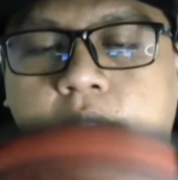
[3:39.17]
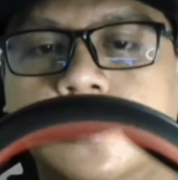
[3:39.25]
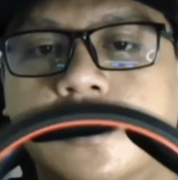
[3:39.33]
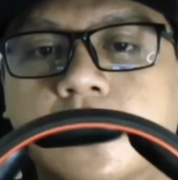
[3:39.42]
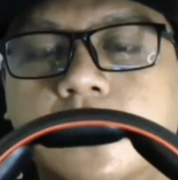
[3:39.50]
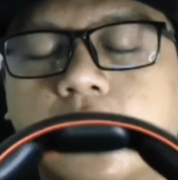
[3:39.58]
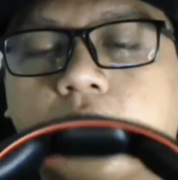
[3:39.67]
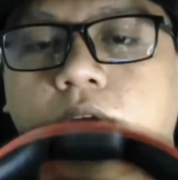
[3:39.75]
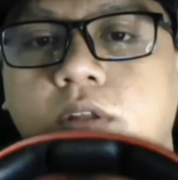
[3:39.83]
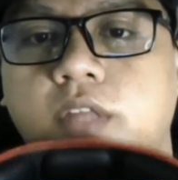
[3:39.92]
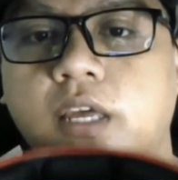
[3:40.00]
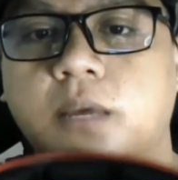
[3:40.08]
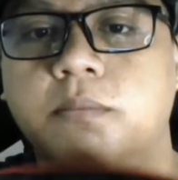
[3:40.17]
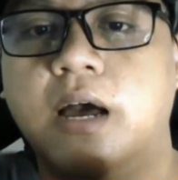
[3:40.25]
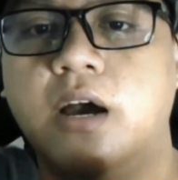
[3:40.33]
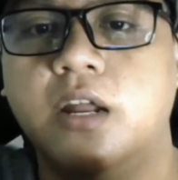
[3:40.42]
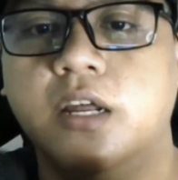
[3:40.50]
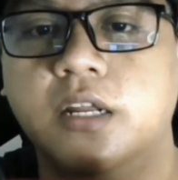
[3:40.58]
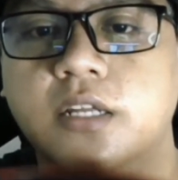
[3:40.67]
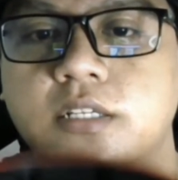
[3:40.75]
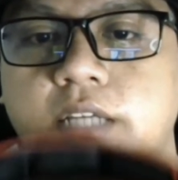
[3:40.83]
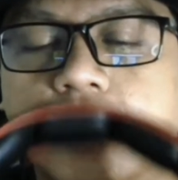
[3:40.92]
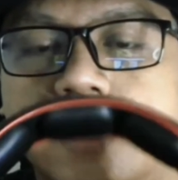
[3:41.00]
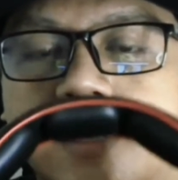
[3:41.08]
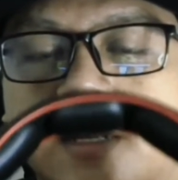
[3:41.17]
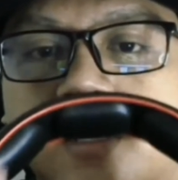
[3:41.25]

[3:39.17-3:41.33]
the good thing about it is that